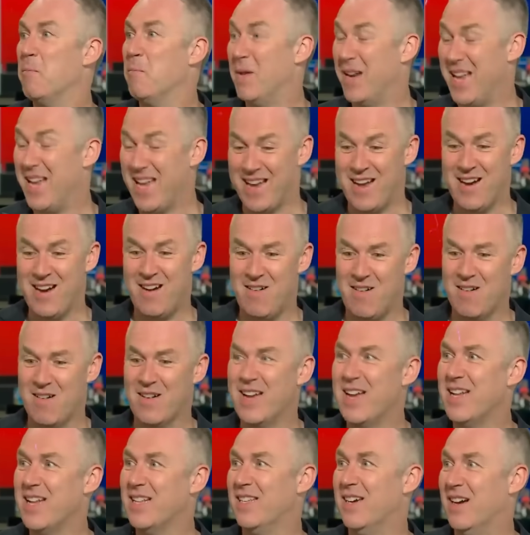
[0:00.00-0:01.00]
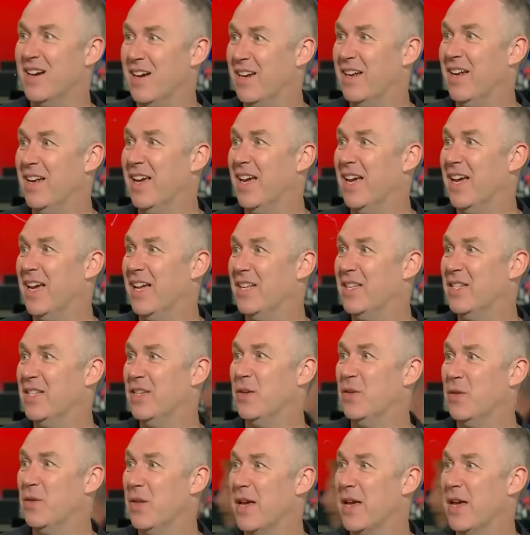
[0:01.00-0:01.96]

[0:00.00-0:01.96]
but it can't get done until